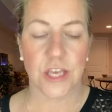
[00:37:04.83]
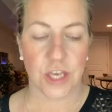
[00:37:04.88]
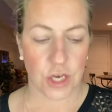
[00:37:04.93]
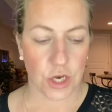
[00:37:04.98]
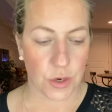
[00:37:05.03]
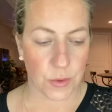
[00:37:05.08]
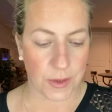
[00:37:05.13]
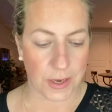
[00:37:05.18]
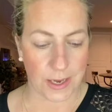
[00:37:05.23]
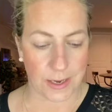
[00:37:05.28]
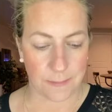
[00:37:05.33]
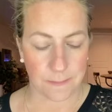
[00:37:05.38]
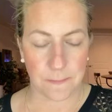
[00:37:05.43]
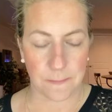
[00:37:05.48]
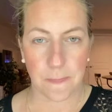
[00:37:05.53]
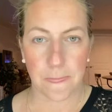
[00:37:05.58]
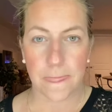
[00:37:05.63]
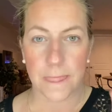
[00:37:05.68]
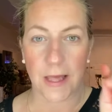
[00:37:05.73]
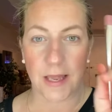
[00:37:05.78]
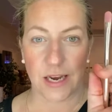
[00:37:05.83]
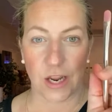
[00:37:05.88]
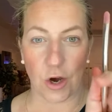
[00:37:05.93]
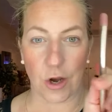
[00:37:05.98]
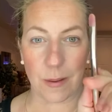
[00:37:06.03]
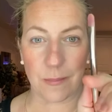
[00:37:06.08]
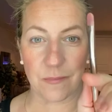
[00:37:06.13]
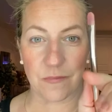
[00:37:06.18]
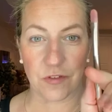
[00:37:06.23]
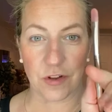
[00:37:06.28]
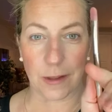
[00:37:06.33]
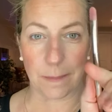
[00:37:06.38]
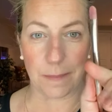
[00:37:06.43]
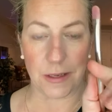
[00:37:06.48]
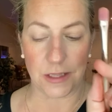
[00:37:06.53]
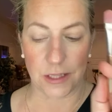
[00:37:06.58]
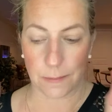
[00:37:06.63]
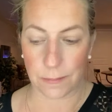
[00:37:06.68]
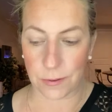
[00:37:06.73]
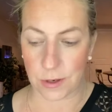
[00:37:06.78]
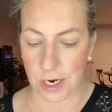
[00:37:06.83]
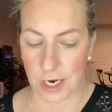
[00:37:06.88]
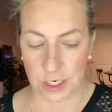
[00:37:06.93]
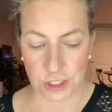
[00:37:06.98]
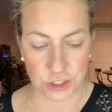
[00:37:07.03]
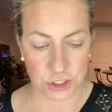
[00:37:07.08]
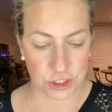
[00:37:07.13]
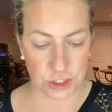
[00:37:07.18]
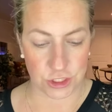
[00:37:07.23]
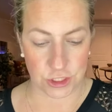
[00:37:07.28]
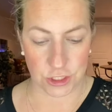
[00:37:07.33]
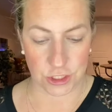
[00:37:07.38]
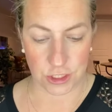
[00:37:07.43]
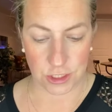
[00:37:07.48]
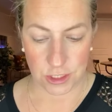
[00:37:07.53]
Okay, and now I'm flipping the brush